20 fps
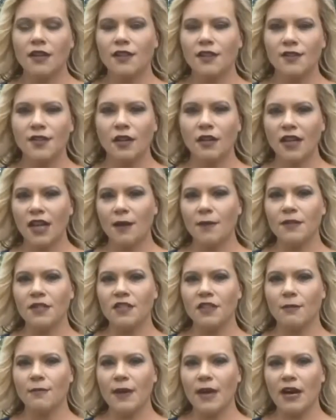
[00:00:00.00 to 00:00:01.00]
Yeah, this all happened
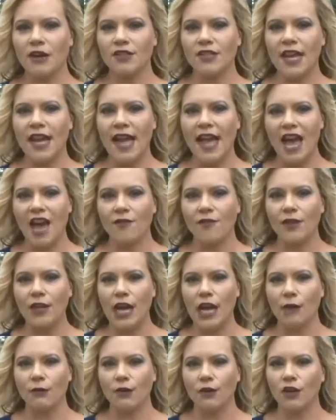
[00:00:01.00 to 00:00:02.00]
about a half an
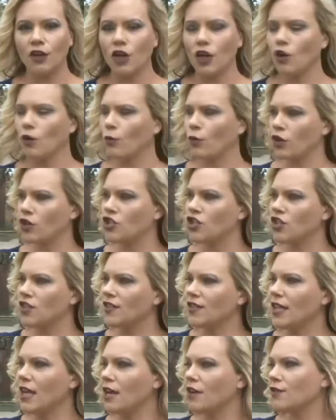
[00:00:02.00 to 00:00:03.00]
hour ago. We're
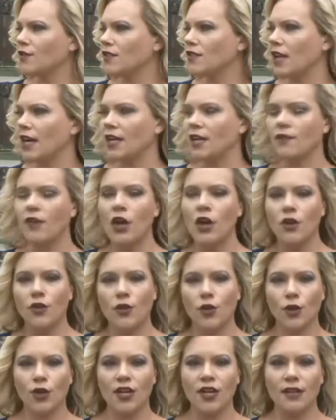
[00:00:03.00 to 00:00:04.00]
just outside of
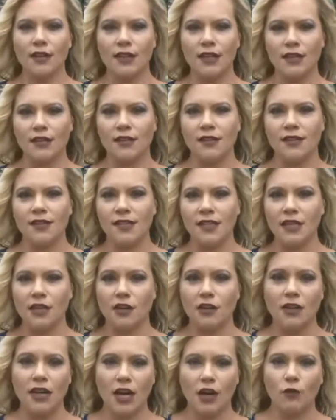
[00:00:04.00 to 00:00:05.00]
30th and
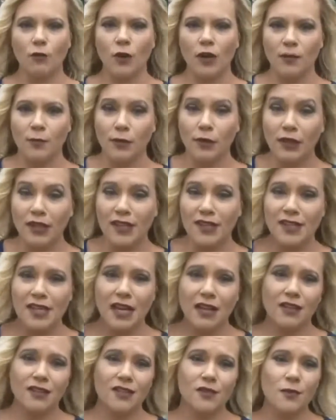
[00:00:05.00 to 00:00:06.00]
Cedar. Now, what police
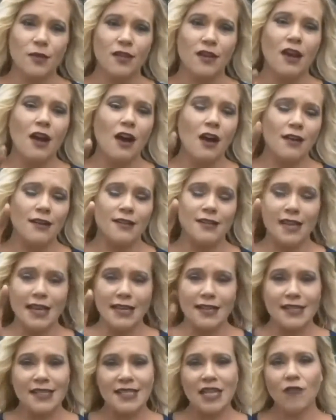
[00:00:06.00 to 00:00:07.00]
tell us is
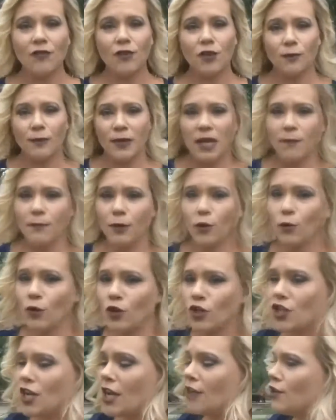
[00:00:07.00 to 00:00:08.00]
that several people
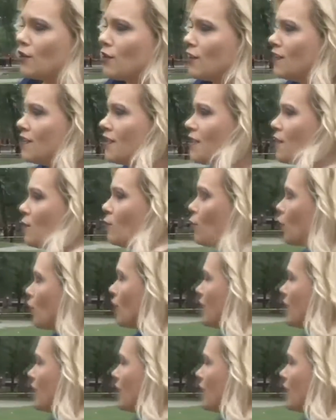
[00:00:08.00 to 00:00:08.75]
were shot. You can see them